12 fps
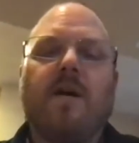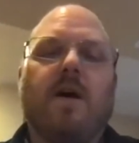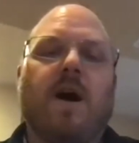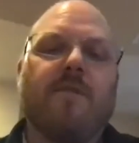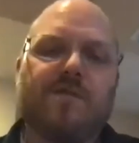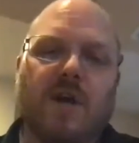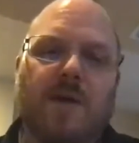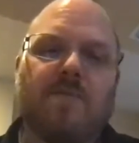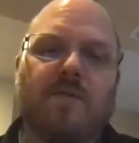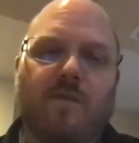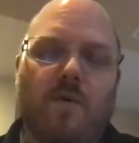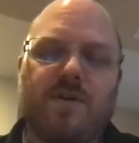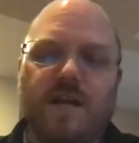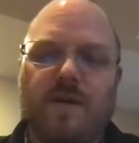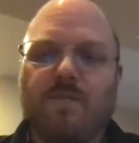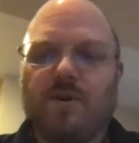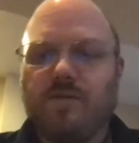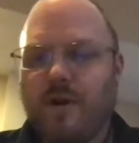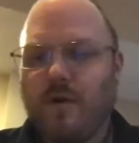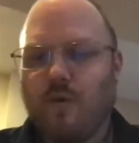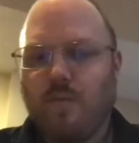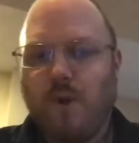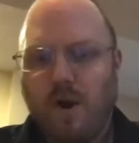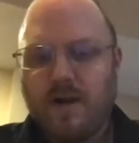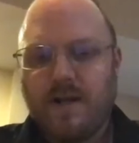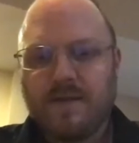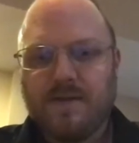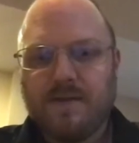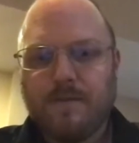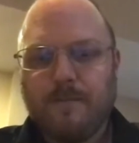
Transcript: of chapter 14 political parties.